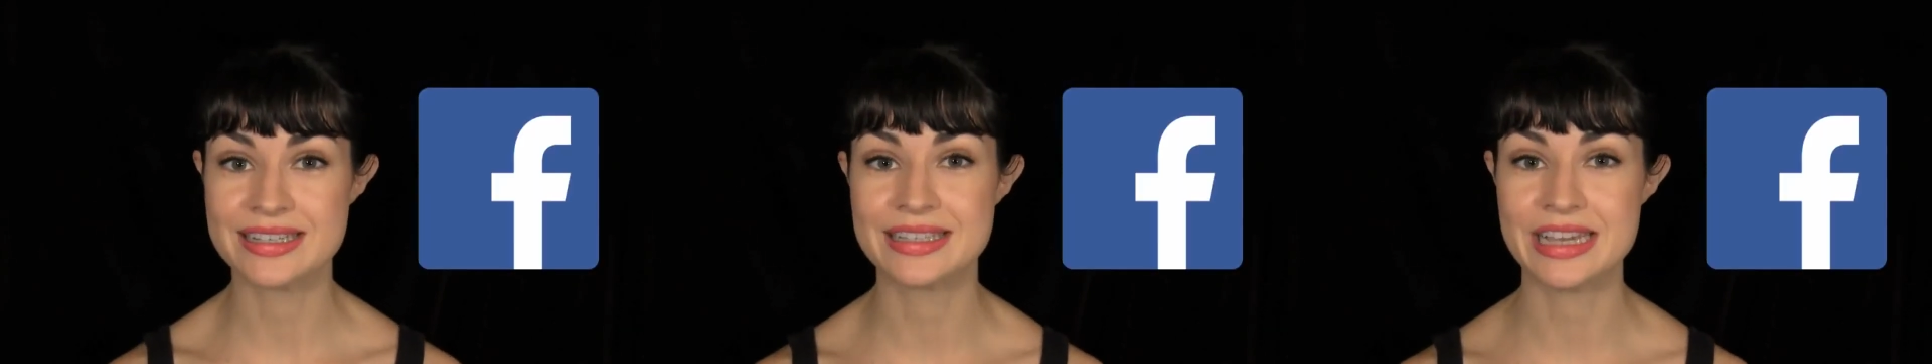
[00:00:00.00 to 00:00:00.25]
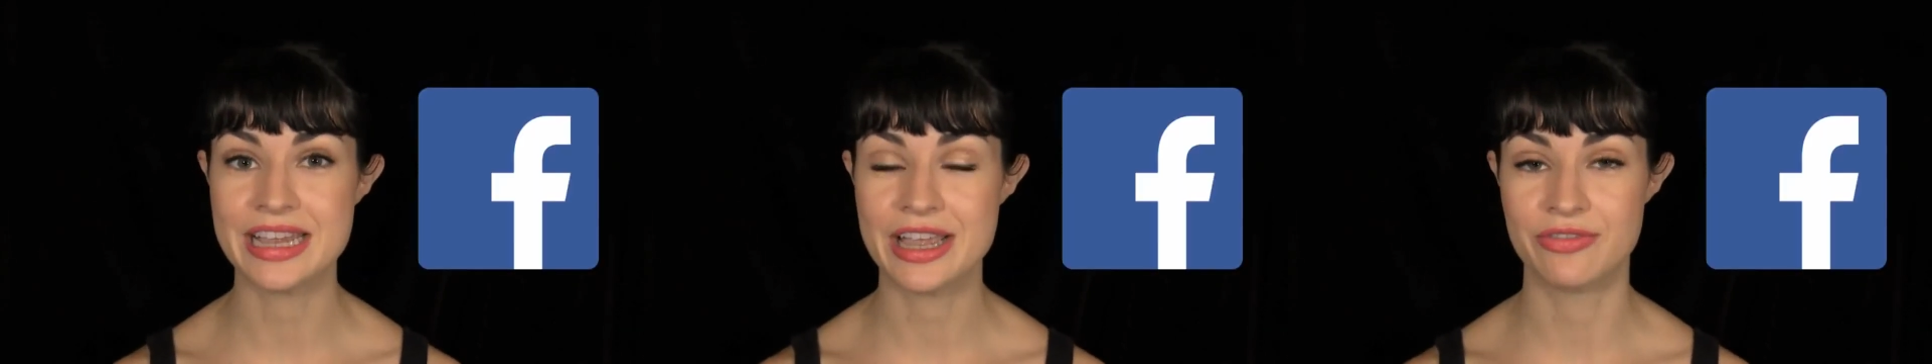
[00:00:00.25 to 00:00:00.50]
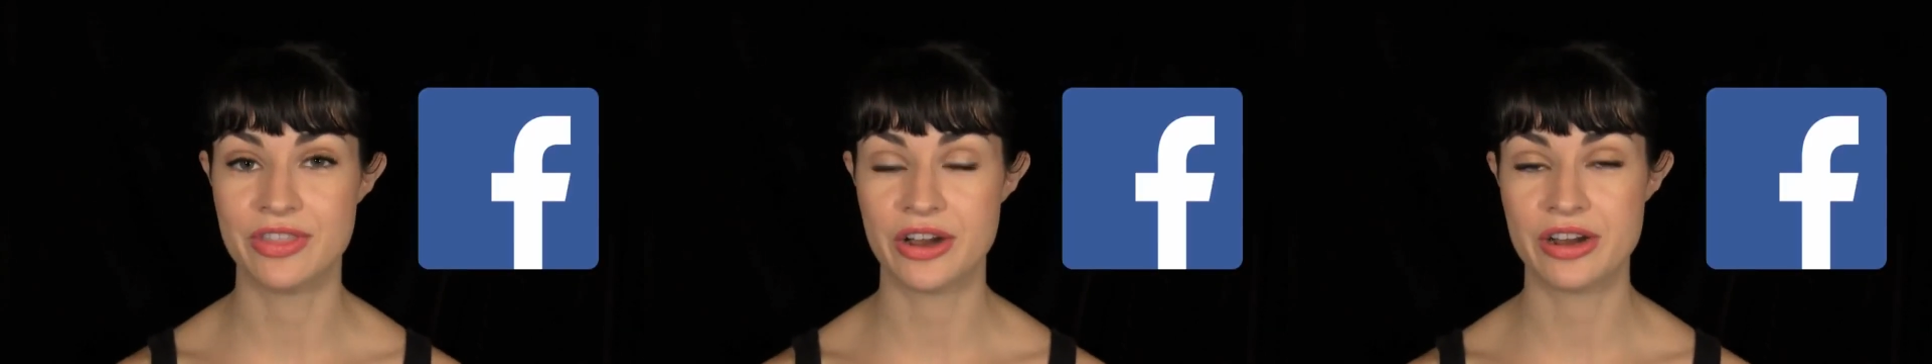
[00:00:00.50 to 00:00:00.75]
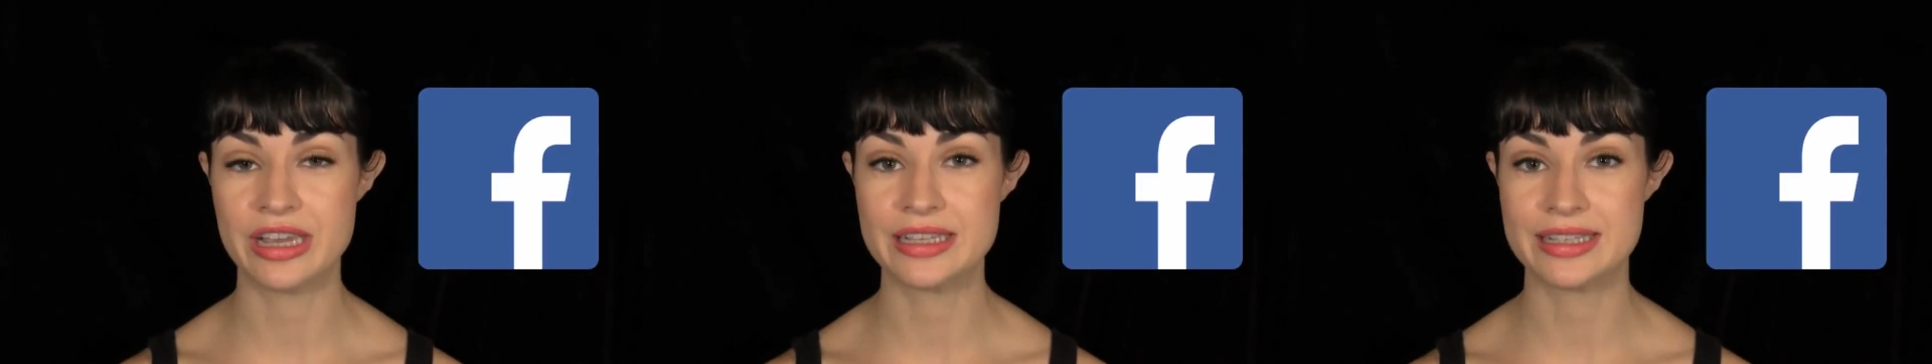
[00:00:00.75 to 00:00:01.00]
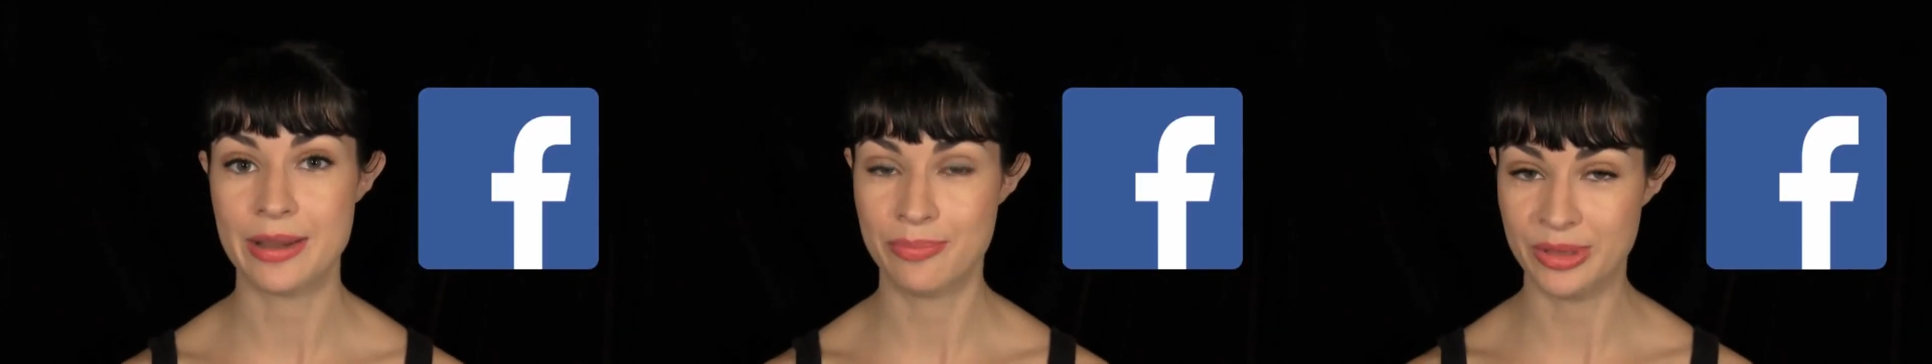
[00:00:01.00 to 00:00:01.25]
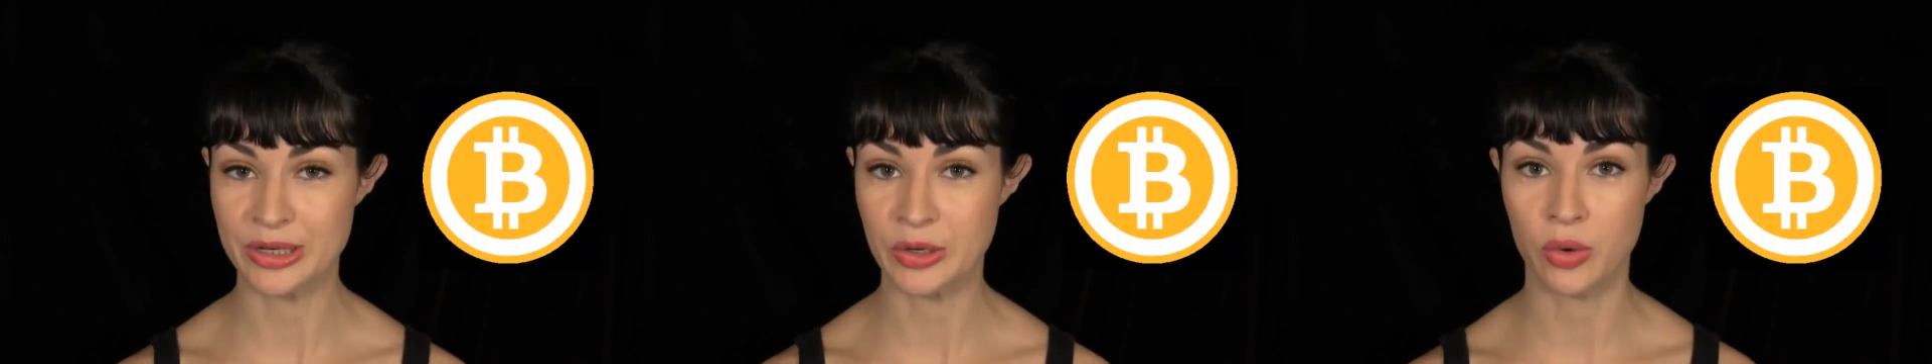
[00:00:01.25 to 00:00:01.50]
to see if there is a
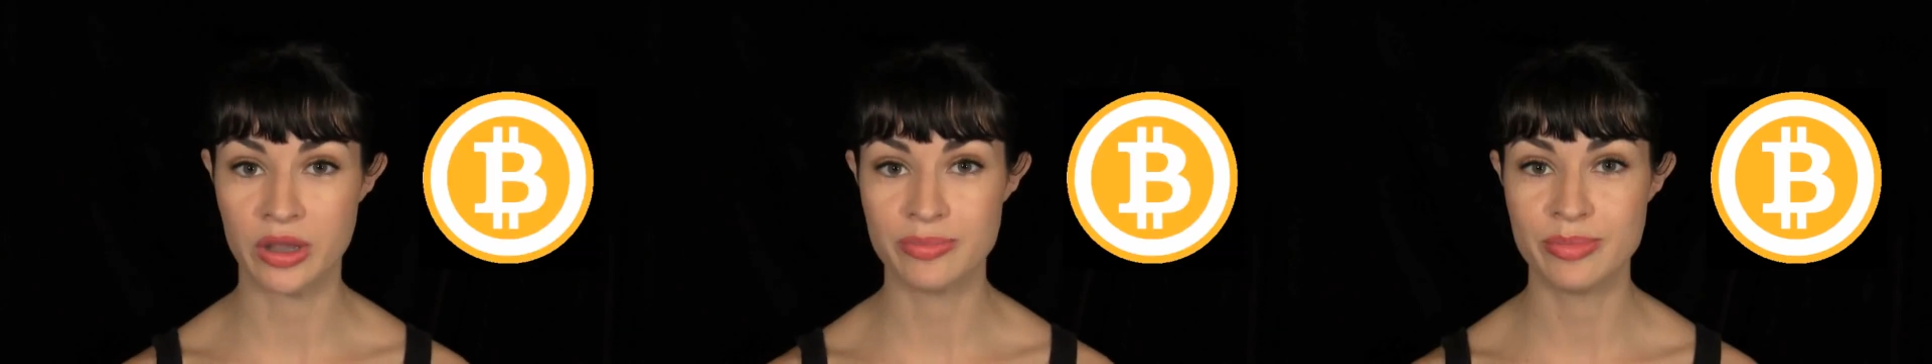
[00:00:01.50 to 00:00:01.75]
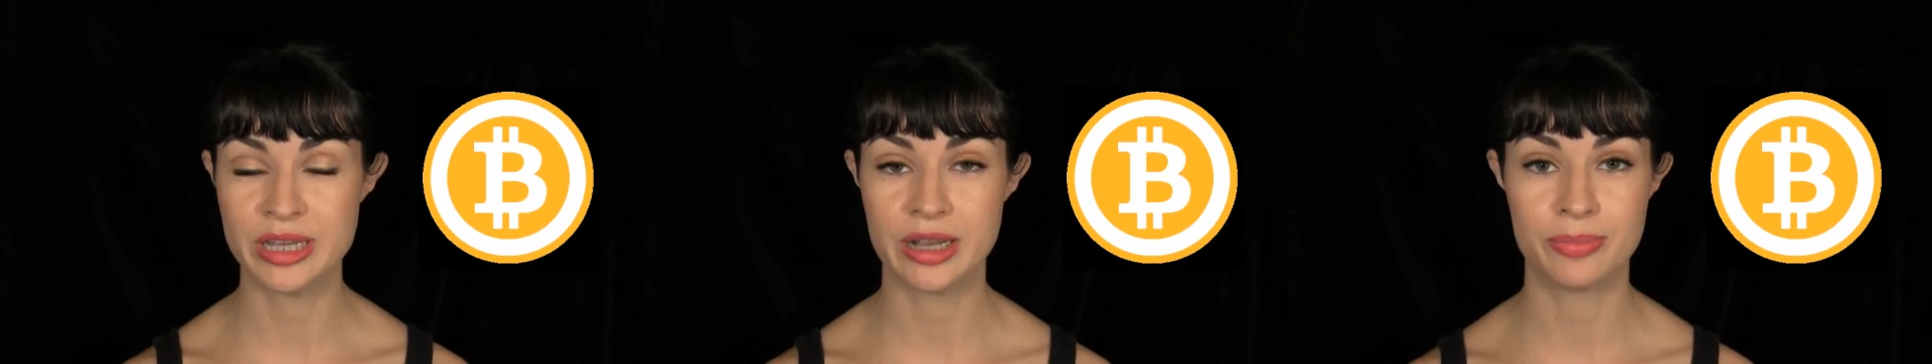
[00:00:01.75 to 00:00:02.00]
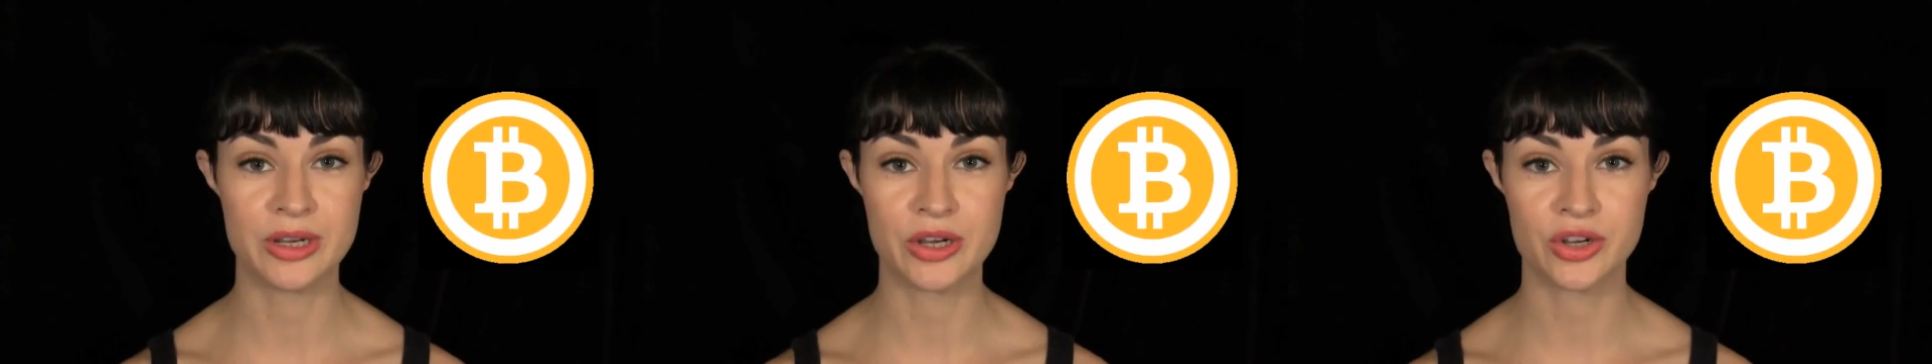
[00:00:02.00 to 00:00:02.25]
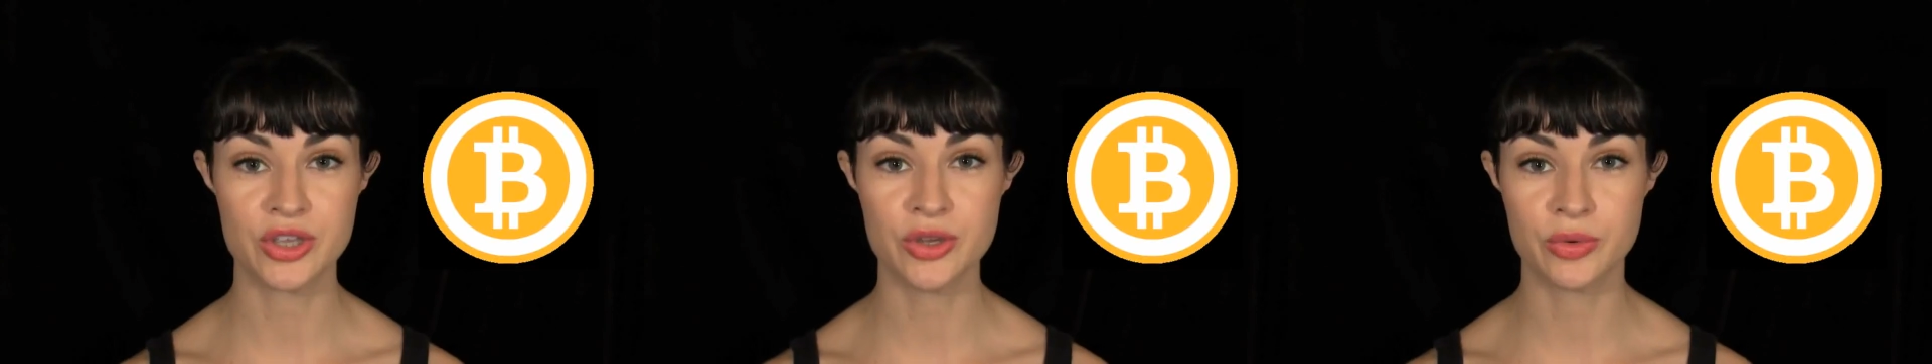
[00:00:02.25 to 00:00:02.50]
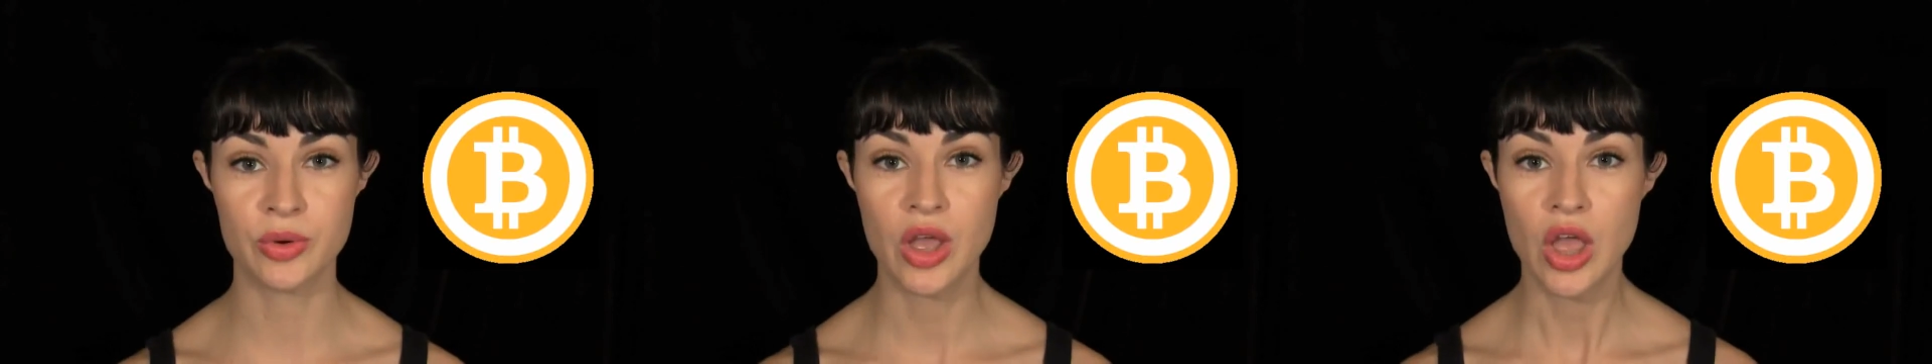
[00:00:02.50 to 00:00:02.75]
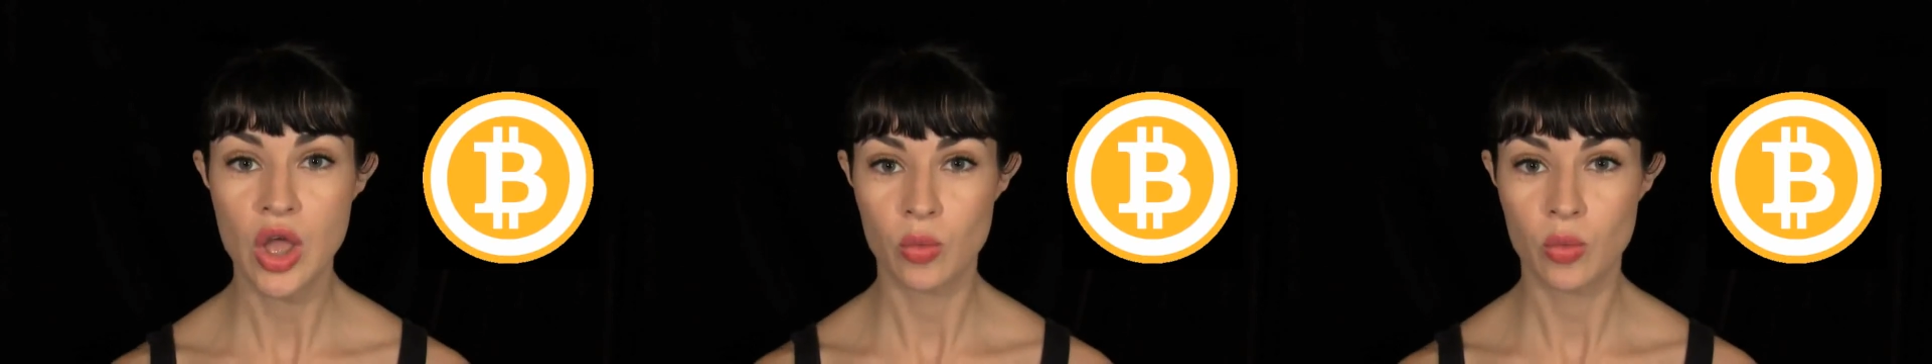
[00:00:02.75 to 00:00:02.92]
Bitcoin meetup near you,